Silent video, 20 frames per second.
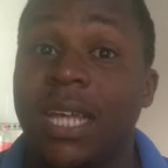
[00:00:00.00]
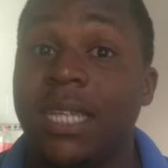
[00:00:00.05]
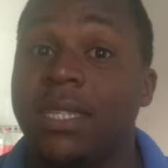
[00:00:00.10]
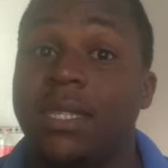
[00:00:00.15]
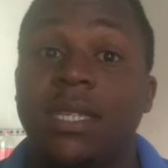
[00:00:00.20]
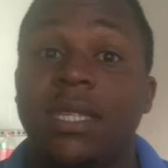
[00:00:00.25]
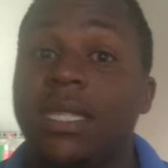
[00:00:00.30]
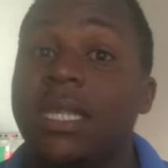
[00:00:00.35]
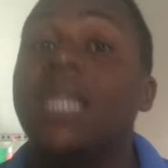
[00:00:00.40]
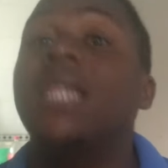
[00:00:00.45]
next
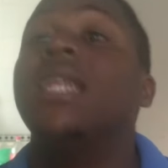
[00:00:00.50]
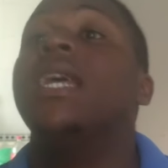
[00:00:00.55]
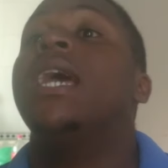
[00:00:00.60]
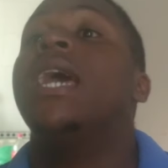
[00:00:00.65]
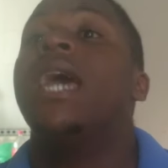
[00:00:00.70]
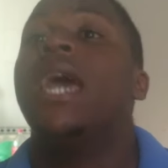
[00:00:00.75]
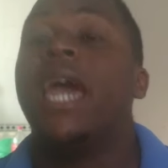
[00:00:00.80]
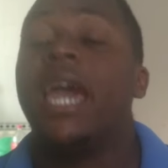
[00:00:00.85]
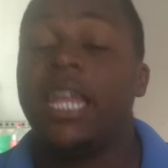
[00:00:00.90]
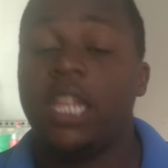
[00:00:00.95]
season.
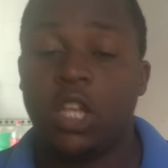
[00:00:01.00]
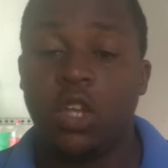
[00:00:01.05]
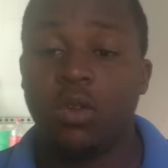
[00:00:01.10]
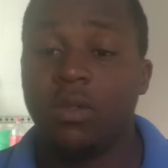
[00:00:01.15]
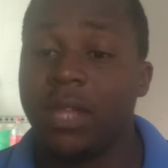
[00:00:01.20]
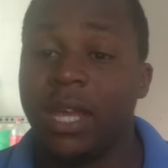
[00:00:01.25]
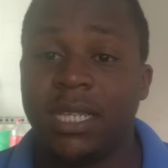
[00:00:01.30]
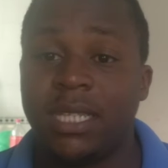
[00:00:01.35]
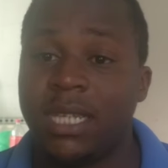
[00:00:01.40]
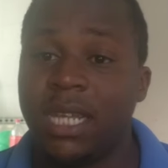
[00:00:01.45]
And
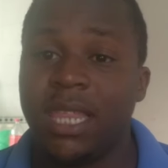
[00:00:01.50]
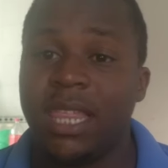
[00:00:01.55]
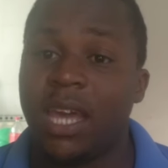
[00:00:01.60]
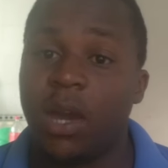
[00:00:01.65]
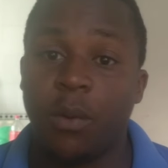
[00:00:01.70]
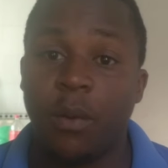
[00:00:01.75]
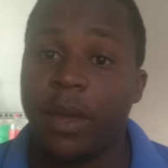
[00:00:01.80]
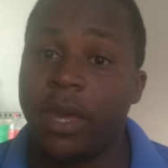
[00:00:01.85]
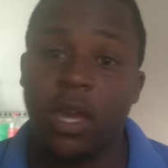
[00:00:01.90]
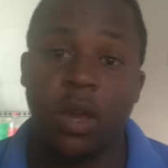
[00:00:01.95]
United, they
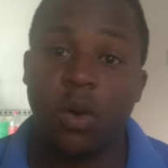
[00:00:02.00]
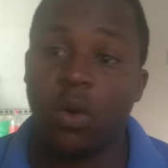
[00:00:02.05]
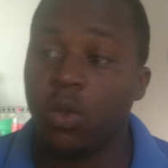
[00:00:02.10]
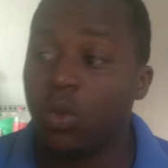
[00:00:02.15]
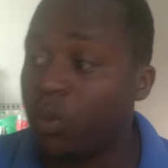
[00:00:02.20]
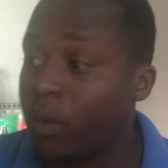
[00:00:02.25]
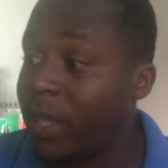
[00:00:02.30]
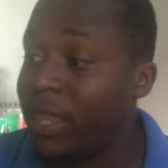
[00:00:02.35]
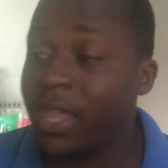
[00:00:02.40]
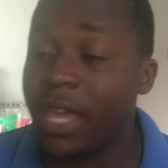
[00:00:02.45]
are working
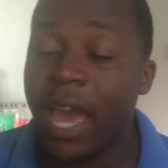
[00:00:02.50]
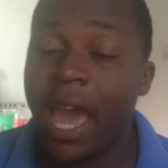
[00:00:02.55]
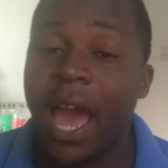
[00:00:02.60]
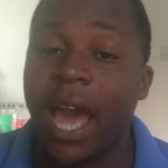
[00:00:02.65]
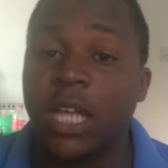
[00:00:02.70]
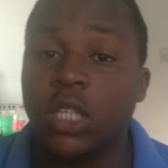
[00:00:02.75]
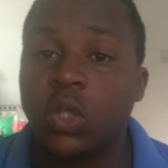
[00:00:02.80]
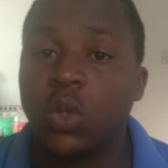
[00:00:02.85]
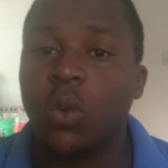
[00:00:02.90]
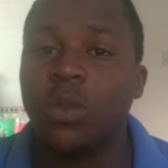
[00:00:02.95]
on where they
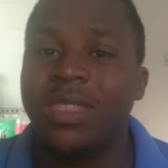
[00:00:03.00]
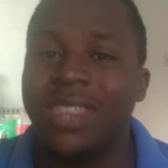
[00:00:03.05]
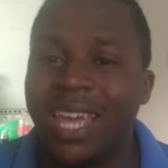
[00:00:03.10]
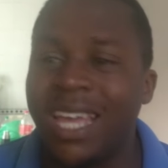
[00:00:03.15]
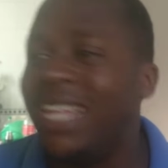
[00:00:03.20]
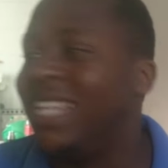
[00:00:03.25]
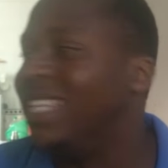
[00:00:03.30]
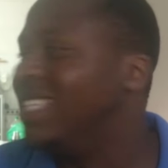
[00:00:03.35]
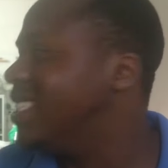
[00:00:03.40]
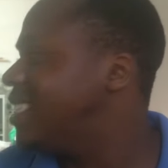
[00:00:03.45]
are, so there
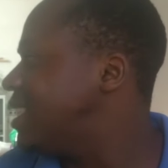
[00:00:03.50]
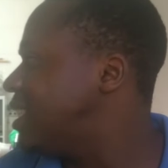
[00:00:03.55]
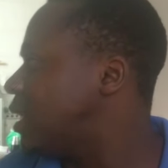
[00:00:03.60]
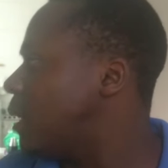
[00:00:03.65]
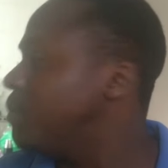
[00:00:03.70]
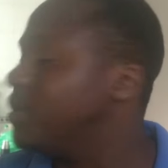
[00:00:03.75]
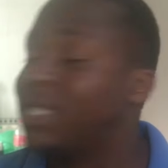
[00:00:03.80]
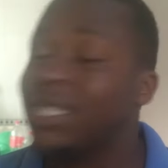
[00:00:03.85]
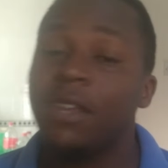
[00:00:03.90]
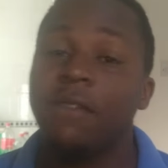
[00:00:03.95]
is
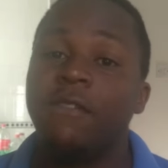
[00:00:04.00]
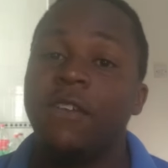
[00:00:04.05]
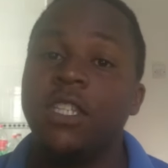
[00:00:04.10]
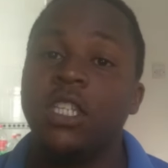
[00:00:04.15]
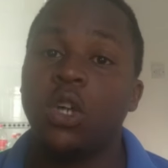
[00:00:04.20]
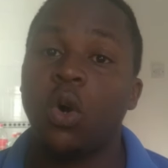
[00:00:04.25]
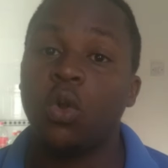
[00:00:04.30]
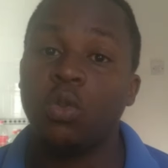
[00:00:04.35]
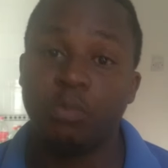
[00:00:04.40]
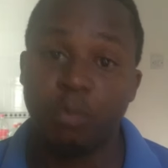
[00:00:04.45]
some
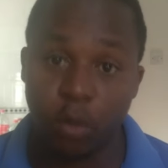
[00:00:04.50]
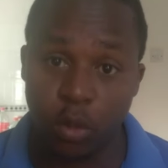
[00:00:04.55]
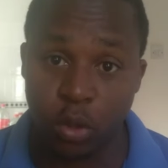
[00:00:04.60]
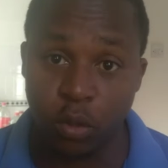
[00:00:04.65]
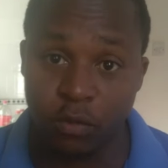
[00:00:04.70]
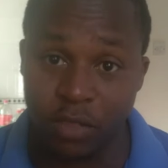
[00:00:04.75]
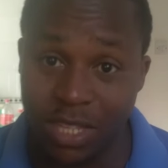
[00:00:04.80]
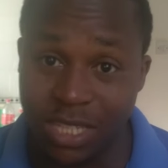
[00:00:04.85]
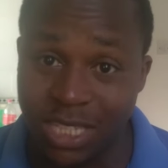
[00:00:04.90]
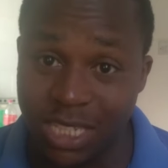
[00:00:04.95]
safety on both
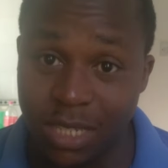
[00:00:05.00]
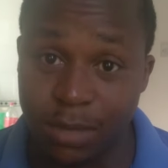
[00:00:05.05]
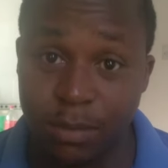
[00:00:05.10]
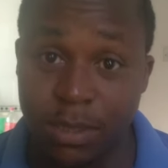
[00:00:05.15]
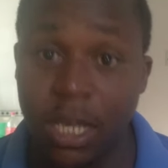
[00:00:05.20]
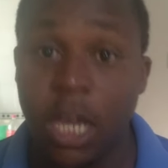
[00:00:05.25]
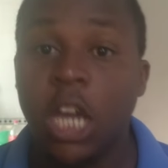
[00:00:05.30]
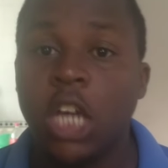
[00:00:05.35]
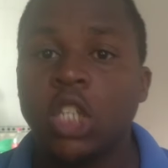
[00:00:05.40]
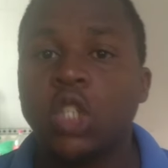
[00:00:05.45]
of the
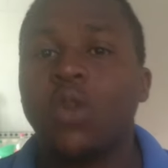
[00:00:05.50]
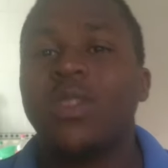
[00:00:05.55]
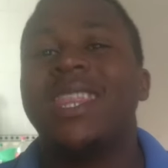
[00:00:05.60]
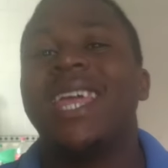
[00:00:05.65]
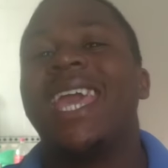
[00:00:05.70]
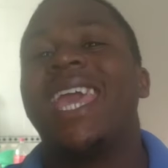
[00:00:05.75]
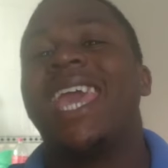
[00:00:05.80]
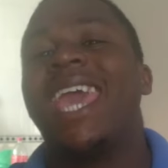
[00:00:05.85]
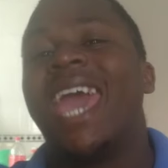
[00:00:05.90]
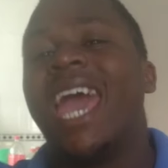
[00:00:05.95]
teams. So
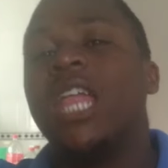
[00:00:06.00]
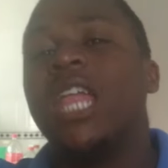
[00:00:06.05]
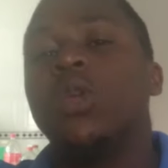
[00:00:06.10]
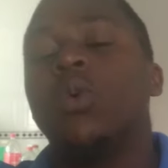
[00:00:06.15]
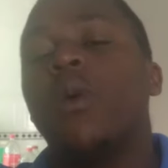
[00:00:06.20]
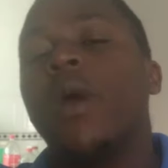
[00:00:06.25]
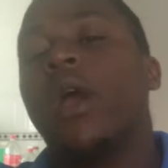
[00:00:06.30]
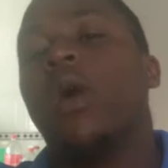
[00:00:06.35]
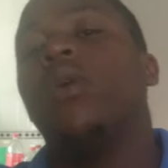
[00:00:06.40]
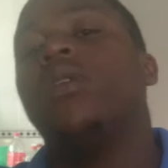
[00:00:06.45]
they can
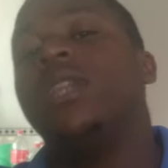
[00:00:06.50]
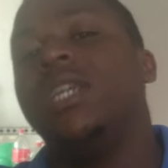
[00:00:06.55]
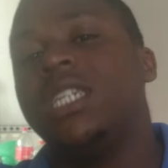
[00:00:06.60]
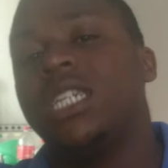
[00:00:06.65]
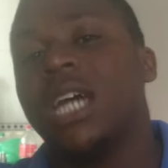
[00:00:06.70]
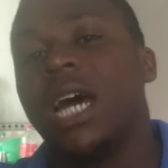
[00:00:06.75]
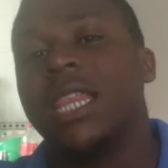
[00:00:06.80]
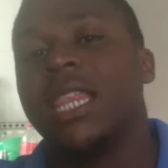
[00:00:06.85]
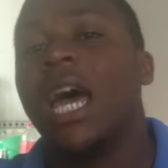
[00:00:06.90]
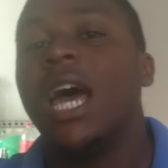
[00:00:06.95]
work on
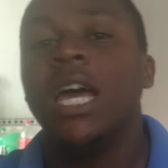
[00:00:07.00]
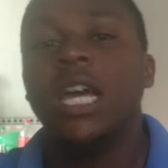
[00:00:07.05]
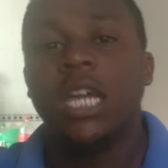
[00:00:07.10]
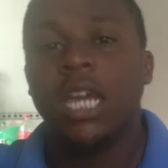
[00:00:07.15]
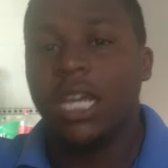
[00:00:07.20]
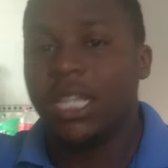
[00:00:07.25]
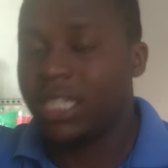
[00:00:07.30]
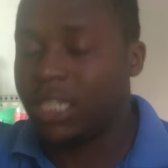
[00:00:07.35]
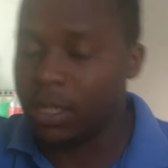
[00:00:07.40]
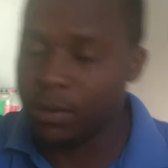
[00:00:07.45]
each other
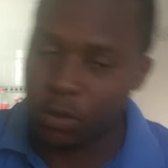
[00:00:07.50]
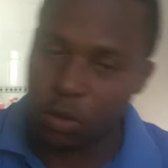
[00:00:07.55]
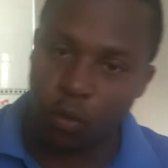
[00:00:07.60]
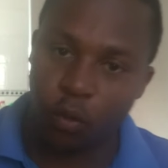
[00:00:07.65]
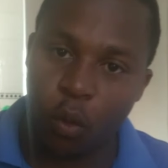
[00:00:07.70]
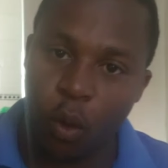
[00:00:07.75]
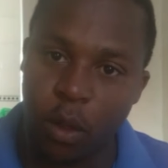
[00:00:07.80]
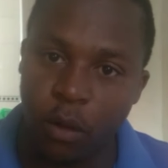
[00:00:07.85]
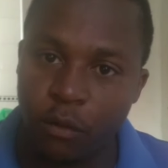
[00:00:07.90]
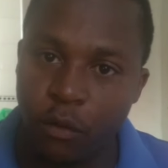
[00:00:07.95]
in terms
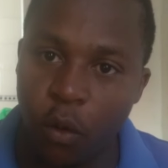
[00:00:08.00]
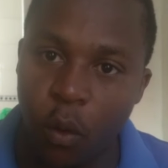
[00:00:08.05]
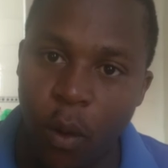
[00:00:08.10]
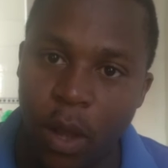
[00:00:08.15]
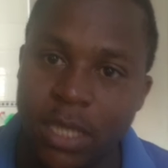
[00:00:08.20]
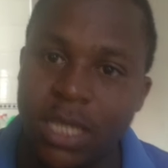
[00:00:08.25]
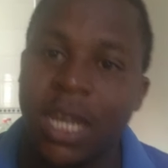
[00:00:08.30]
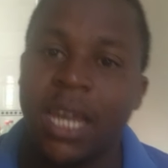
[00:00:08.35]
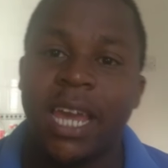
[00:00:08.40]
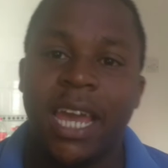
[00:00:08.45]
of going
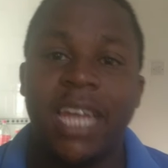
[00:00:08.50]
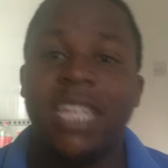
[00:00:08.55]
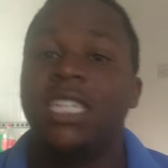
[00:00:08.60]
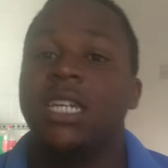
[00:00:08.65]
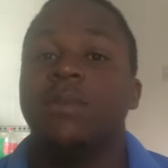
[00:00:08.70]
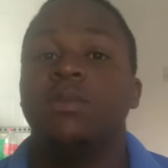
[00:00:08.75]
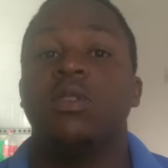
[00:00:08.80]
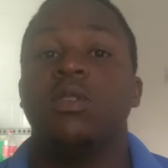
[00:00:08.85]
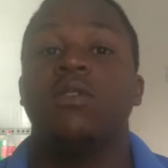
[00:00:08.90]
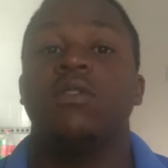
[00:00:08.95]
forward, in
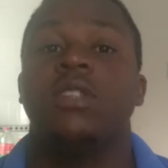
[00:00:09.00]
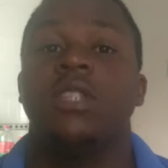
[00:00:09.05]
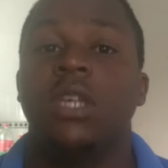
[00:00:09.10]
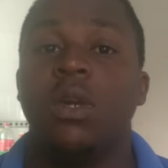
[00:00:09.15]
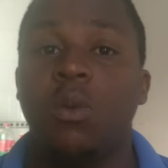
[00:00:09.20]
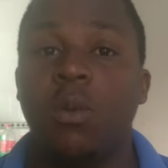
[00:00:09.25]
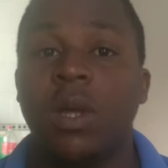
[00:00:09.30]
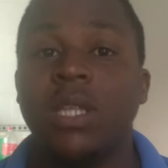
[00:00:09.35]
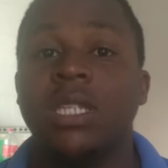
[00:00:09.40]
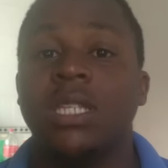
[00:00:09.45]
terms of
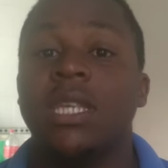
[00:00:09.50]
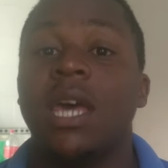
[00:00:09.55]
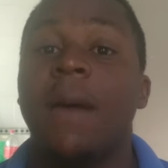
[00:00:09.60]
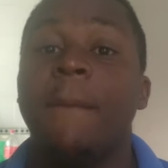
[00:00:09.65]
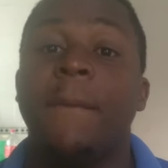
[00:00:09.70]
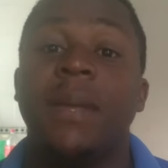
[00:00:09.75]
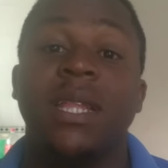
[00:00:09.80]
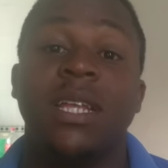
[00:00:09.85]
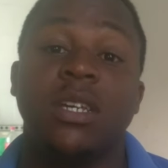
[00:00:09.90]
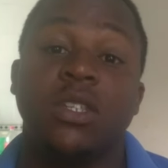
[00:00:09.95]
seeing what is
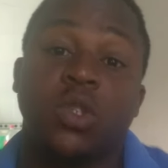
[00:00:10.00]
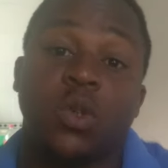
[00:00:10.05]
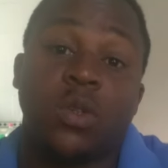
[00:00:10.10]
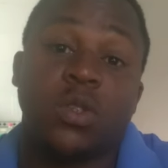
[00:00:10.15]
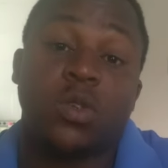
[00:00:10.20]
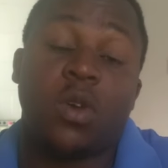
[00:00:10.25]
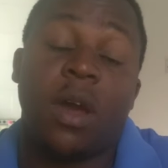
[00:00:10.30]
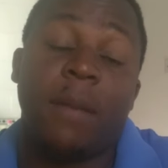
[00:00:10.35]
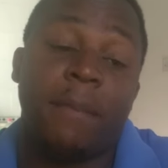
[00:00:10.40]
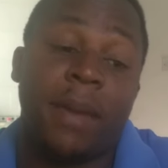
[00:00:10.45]
happening. So
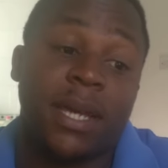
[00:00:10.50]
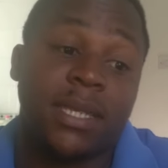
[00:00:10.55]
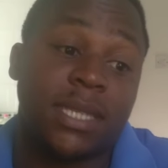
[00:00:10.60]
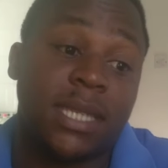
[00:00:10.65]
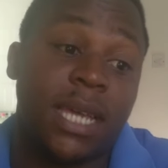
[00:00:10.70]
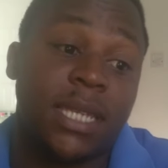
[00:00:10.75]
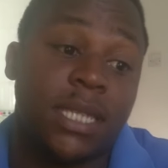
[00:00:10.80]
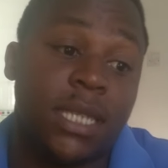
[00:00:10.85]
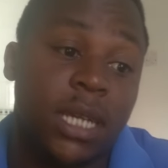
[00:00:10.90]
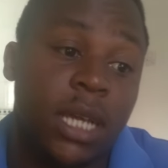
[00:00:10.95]
it's going to be
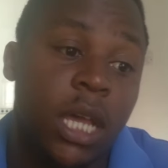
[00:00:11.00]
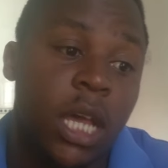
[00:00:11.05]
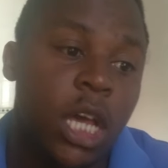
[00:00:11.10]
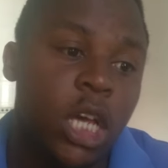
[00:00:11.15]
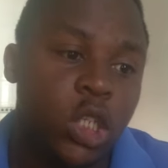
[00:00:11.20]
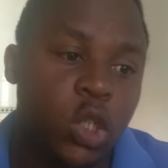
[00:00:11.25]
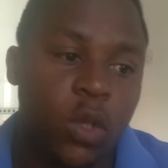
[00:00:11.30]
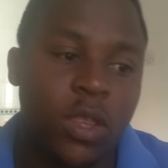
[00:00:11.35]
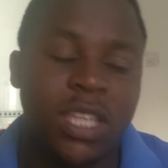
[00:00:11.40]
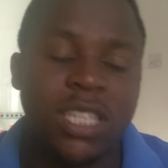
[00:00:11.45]
exciting.
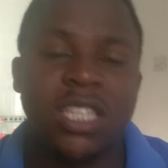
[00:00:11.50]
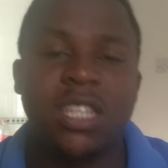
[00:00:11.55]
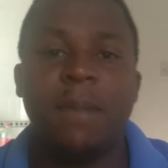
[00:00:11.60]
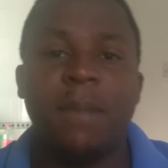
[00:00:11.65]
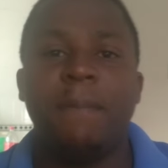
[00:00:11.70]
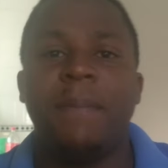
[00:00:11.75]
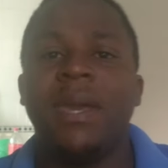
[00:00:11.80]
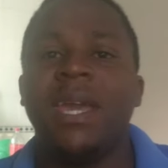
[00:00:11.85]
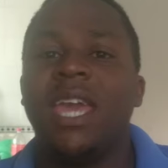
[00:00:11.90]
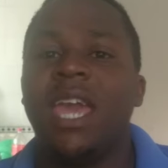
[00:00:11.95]
So this is the
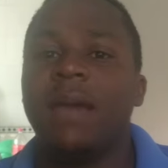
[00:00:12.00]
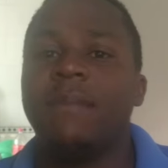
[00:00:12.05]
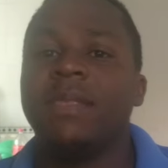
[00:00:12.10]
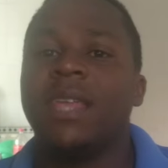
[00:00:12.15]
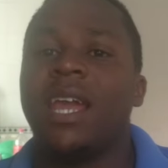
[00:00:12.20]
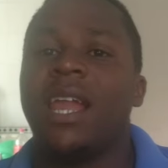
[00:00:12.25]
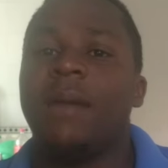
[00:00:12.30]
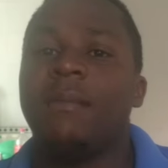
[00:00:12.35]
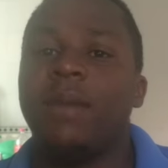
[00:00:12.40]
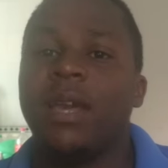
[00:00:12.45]
big game
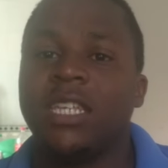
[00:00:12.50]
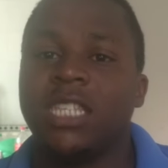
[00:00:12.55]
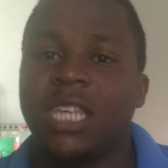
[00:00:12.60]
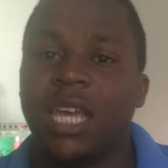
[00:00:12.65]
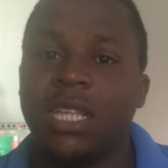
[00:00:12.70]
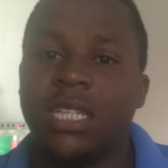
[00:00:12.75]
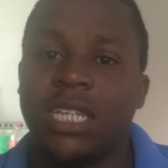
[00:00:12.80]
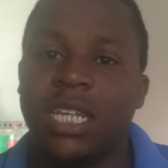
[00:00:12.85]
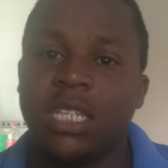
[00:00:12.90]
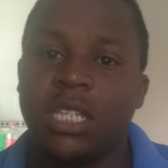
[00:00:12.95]
that I'm
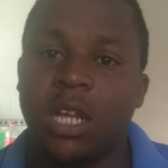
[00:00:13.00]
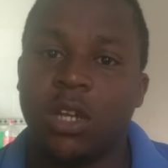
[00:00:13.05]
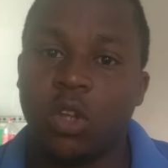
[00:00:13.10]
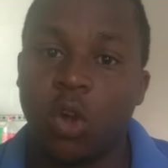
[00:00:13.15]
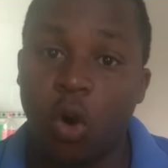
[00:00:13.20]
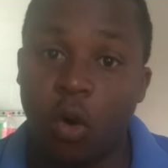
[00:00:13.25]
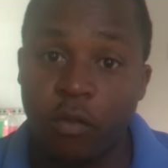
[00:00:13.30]
excited